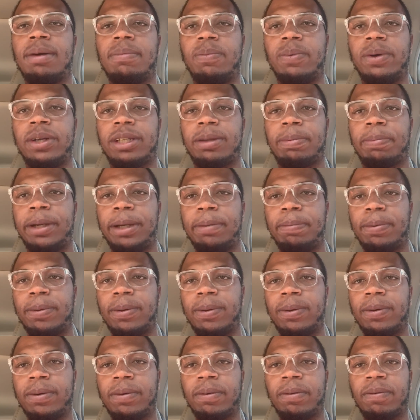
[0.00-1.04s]
with
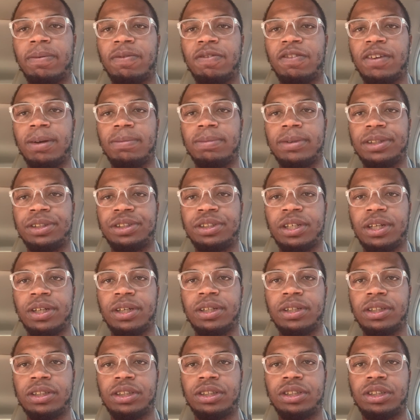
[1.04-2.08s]
people from the
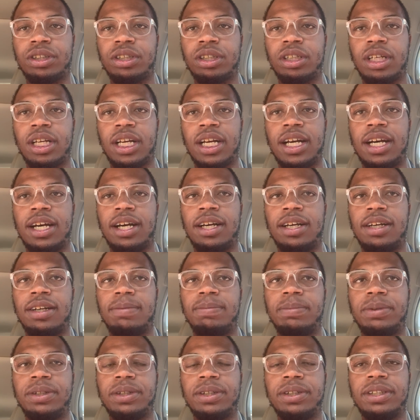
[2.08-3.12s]
church,
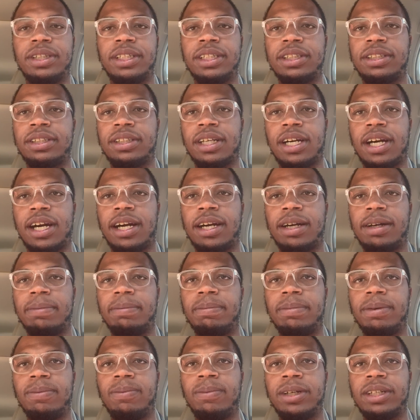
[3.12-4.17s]
during this
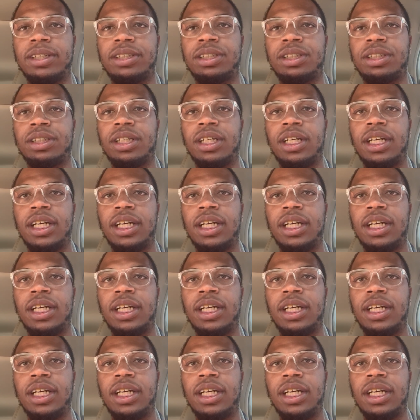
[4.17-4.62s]
time, which,